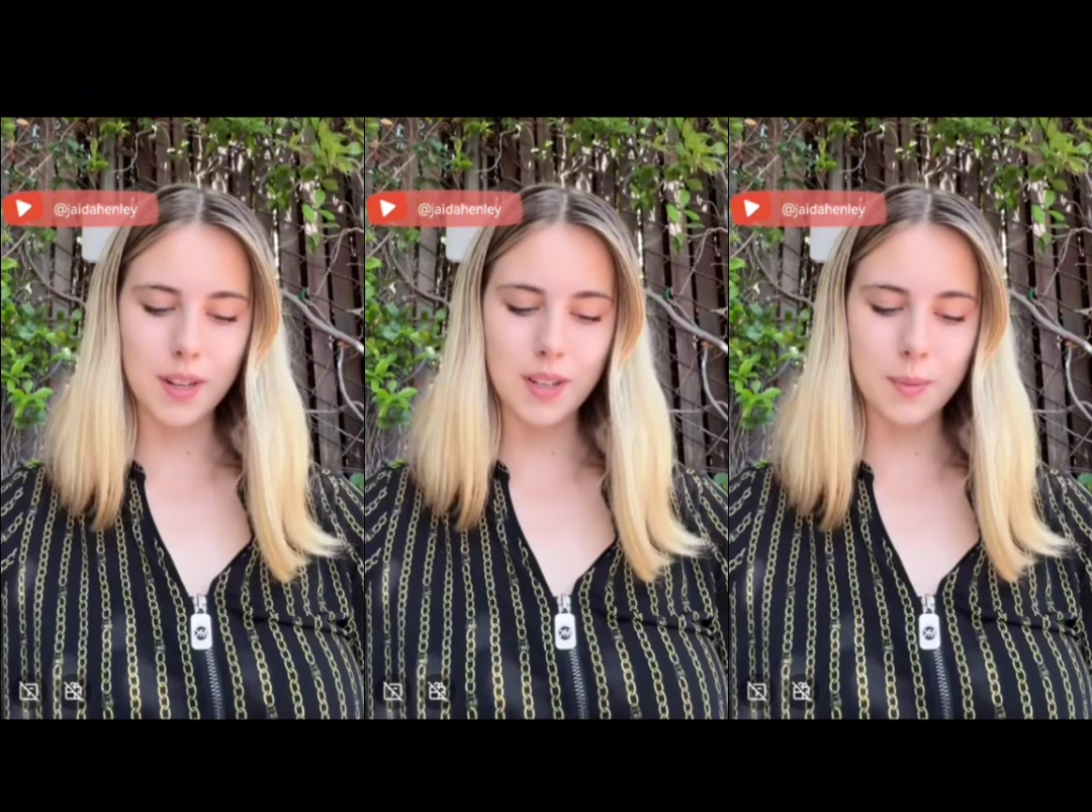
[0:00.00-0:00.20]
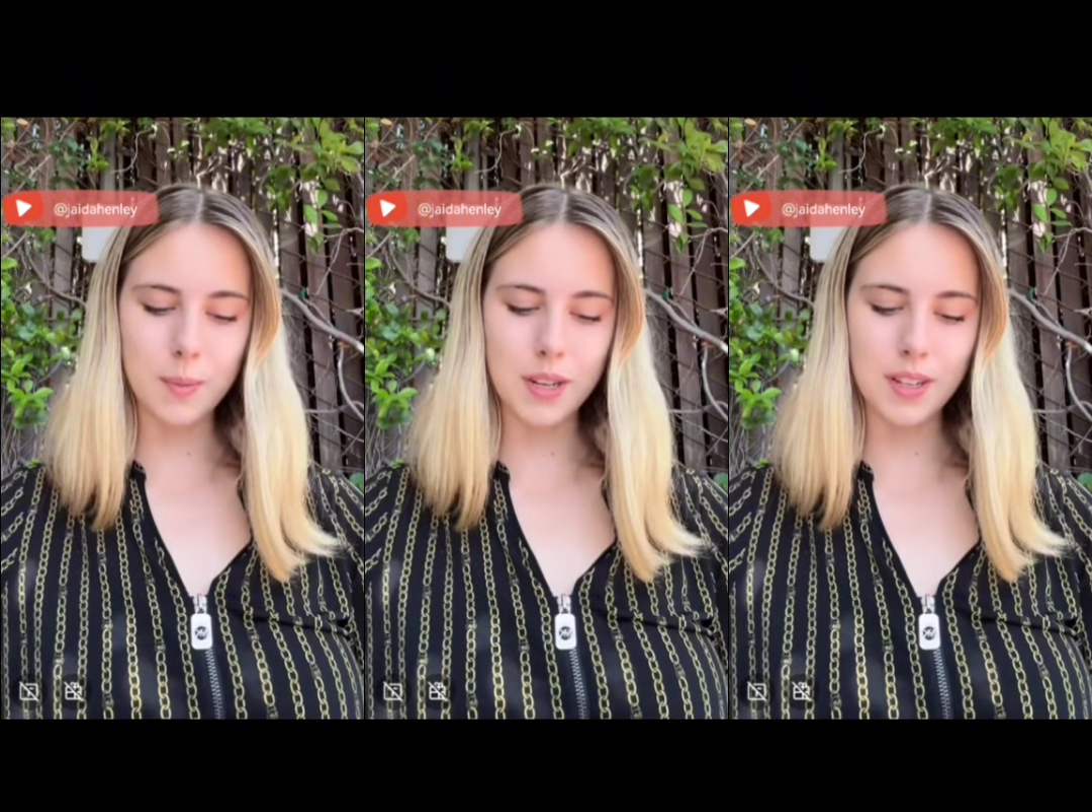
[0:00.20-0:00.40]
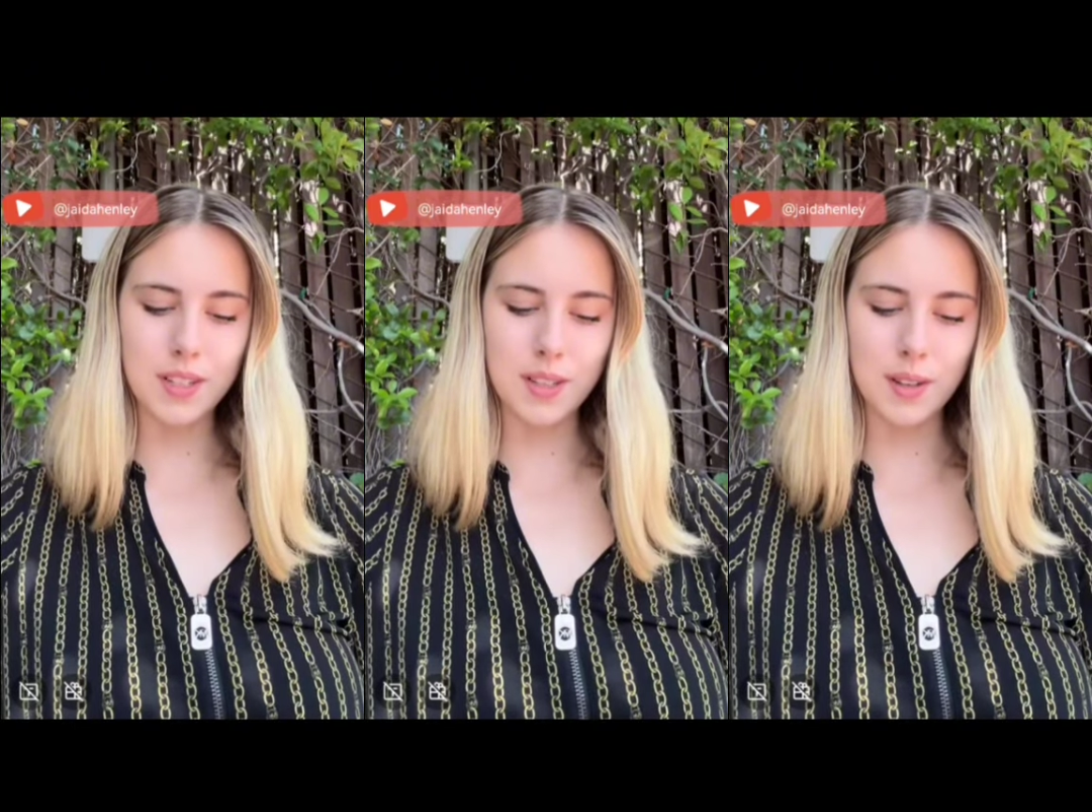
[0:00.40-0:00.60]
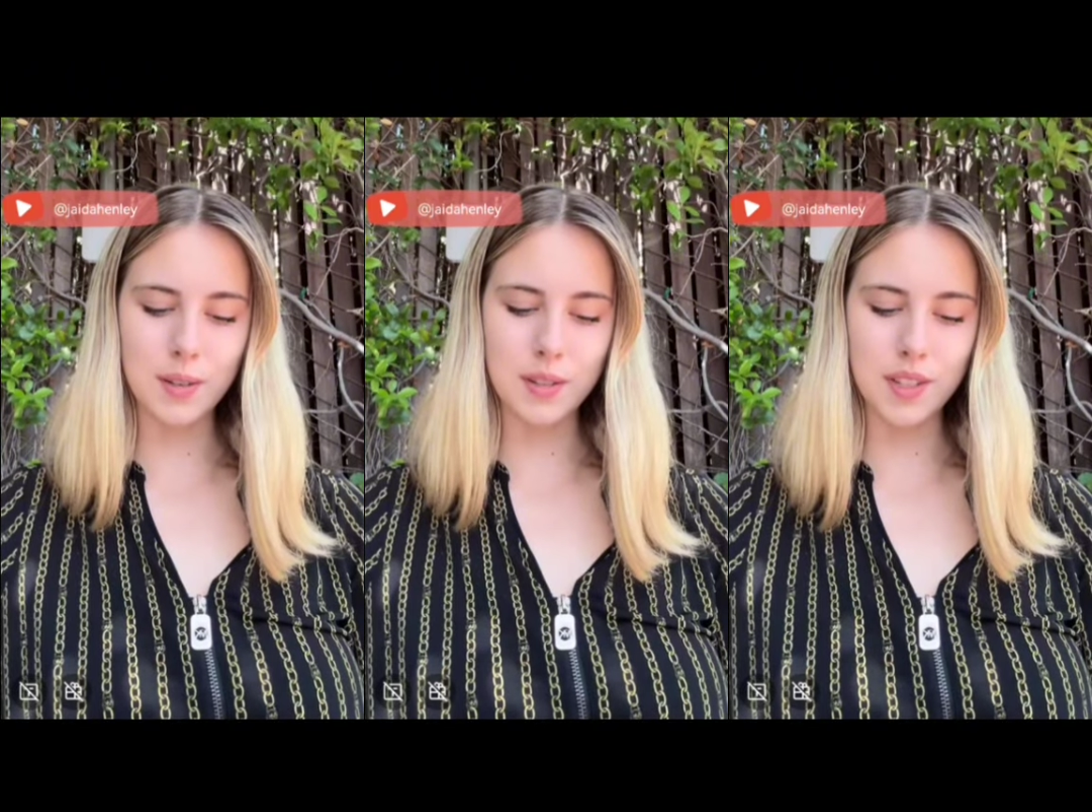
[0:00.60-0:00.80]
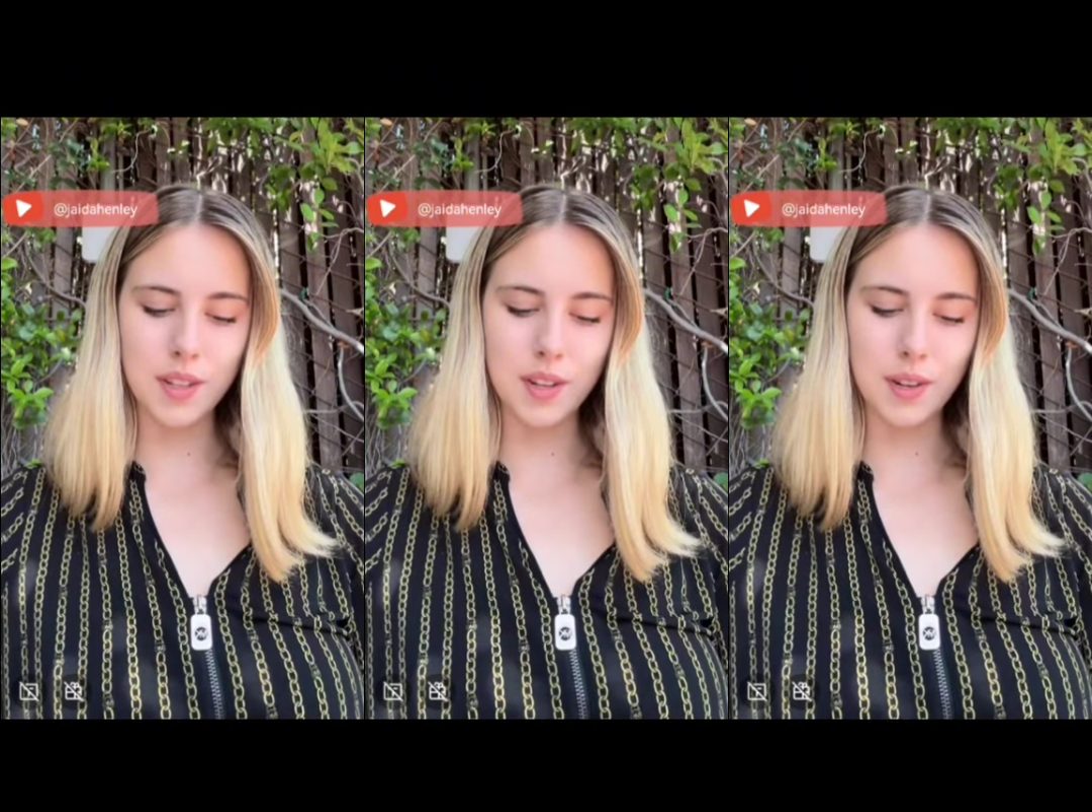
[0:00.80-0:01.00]
is being so
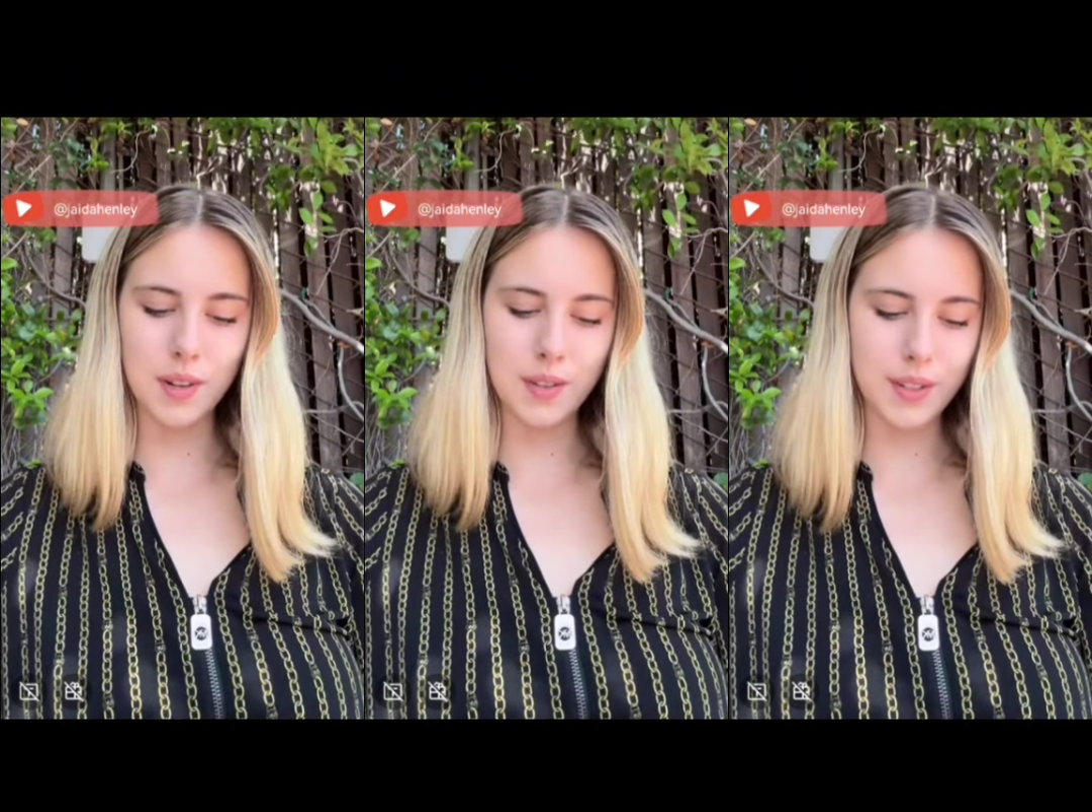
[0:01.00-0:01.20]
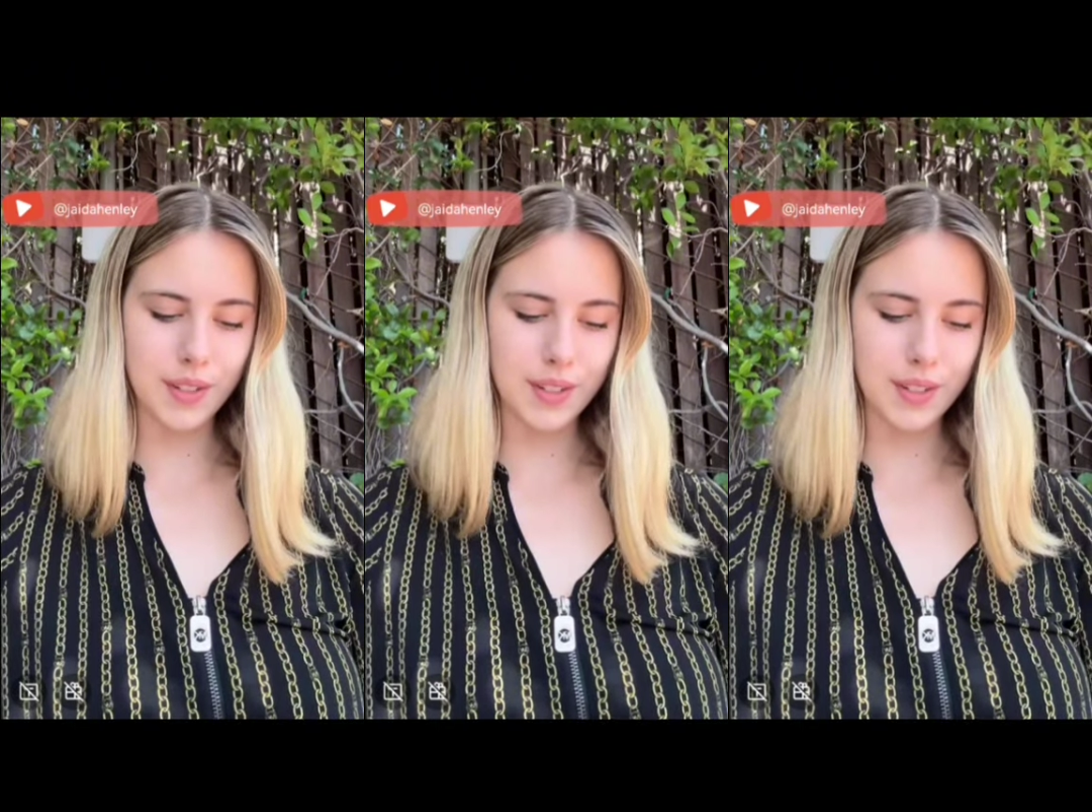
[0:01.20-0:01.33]
slow.